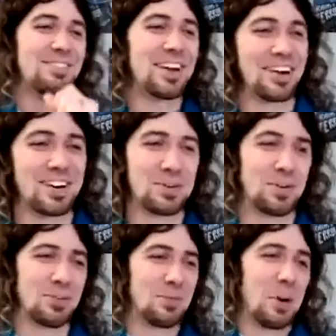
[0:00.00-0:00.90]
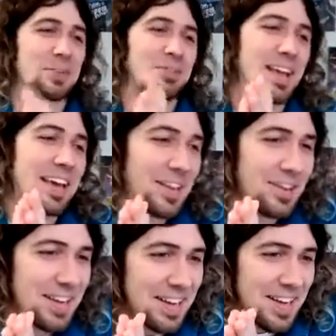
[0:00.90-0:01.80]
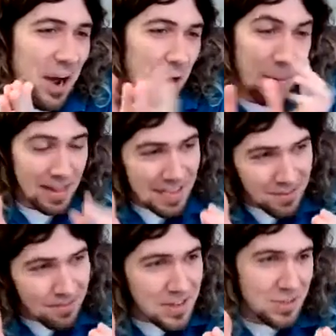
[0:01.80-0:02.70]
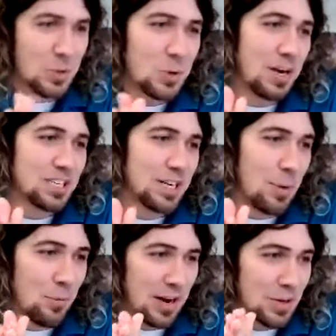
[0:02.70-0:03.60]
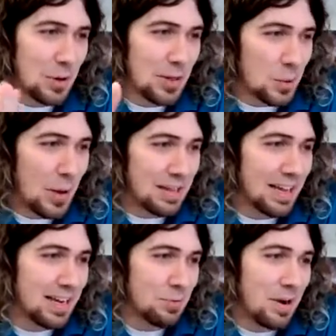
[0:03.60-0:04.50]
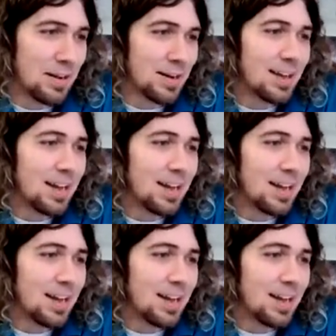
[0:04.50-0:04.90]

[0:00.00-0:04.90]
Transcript: Very cool, wonderful, thank you. Okay, but the official question here before we get our quick lightning round.